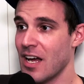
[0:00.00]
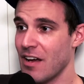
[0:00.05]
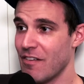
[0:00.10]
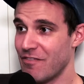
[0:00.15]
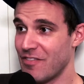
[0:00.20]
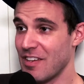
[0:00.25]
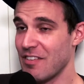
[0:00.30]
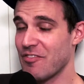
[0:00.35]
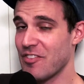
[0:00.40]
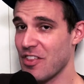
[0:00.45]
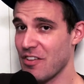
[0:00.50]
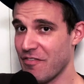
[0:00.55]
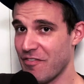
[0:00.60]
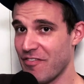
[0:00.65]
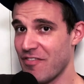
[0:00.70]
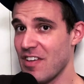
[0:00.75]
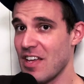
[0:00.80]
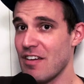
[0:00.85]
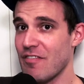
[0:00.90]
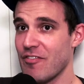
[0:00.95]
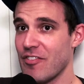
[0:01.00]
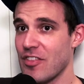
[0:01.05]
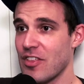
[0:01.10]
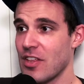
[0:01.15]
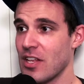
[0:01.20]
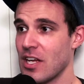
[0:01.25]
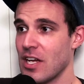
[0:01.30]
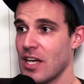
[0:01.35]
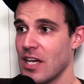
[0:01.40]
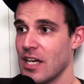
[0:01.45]
Fifth of
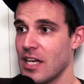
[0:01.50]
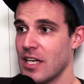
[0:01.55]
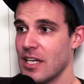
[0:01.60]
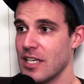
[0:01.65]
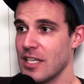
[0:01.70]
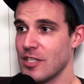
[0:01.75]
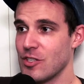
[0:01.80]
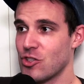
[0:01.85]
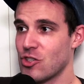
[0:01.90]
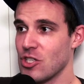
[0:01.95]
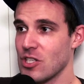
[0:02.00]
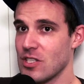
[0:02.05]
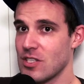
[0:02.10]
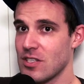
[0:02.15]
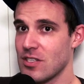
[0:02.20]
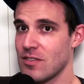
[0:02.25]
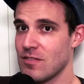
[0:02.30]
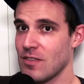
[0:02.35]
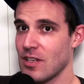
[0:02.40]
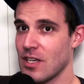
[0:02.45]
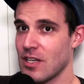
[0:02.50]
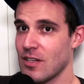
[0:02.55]
fifth is just